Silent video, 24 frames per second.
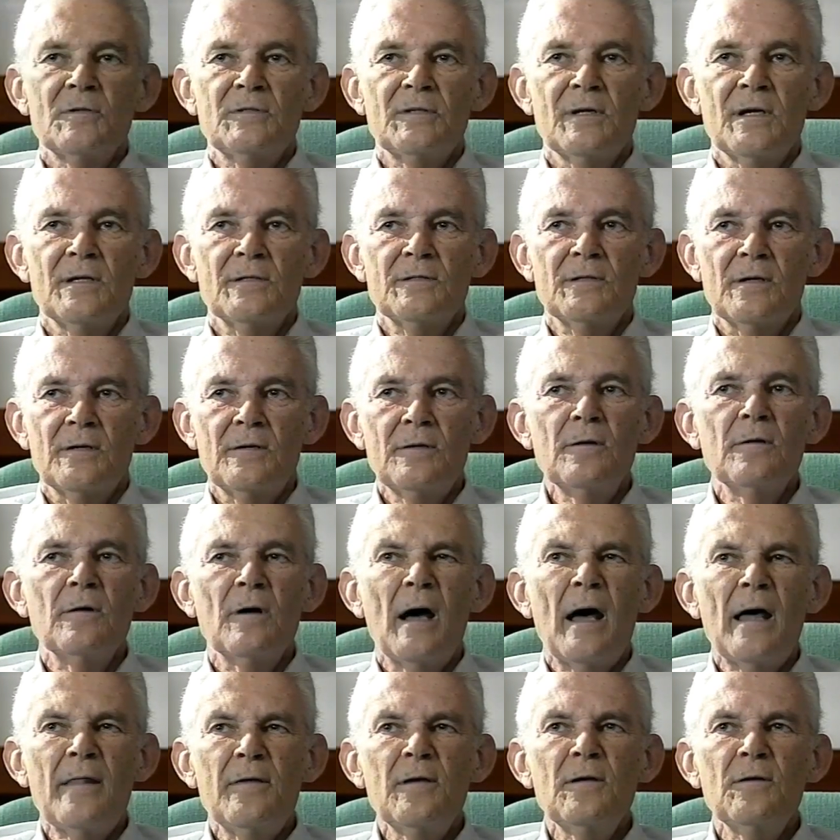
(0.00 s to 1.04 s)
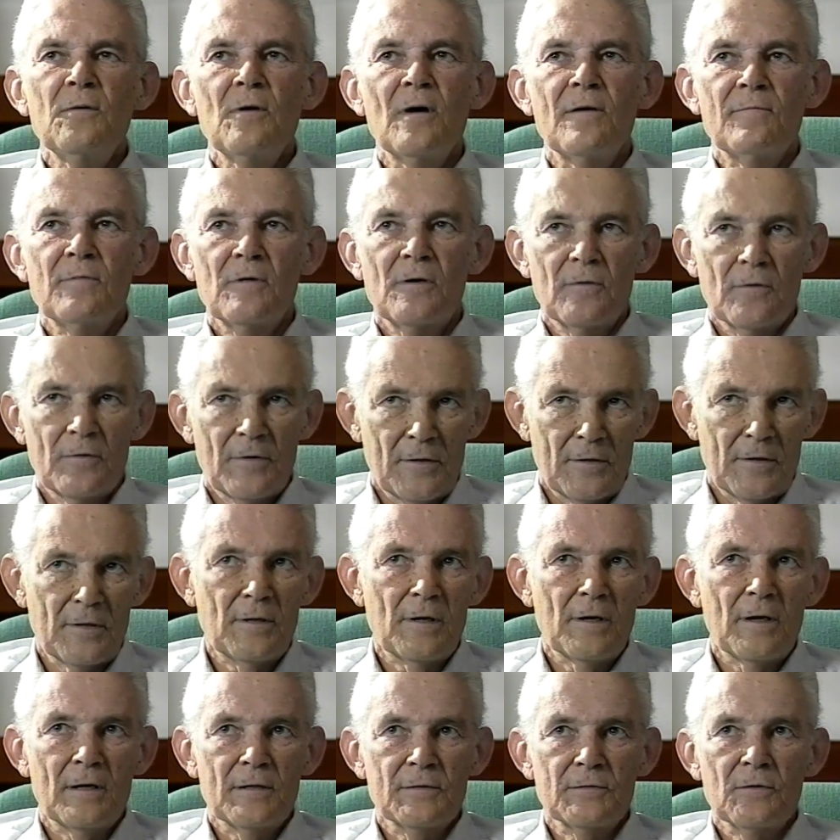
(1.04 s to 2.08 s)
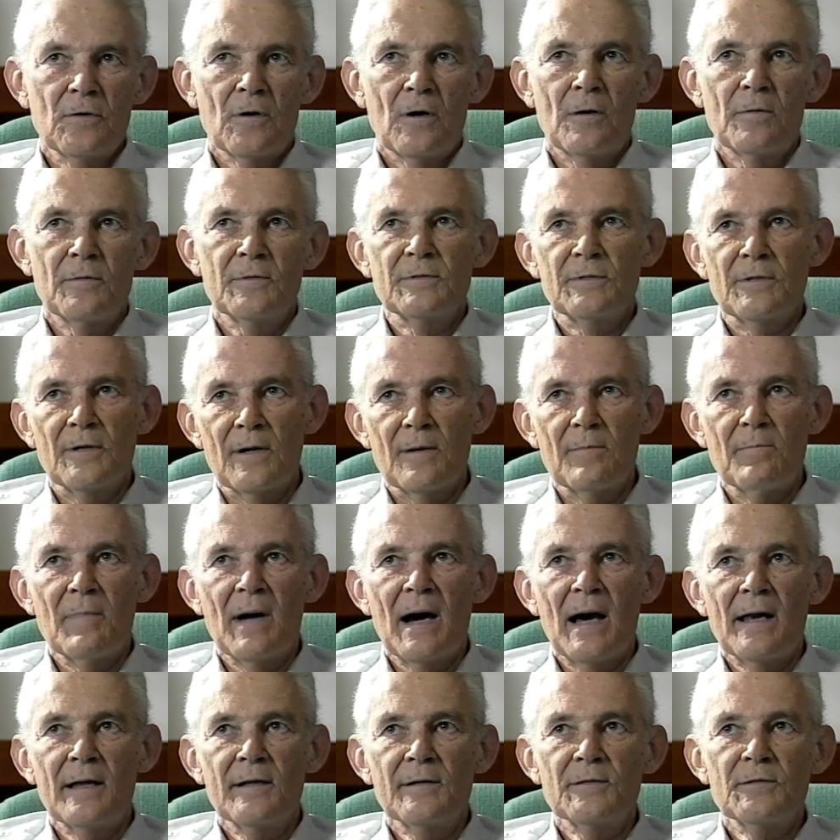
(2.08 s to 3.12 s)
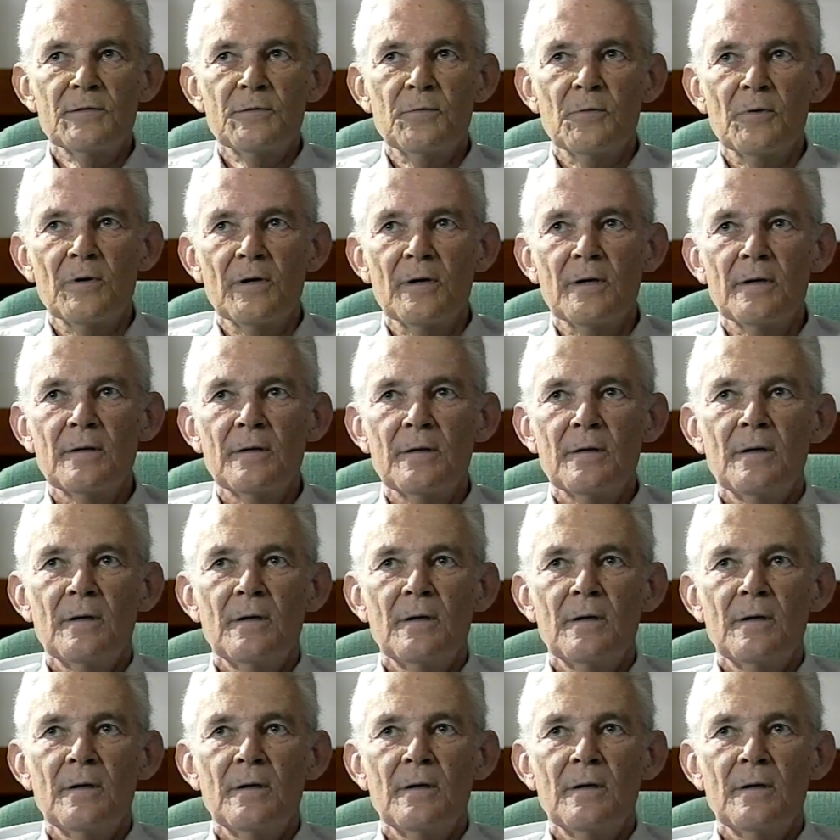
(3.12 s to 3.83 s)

say is that, you know, I think you have to look at it as always in a balanced way.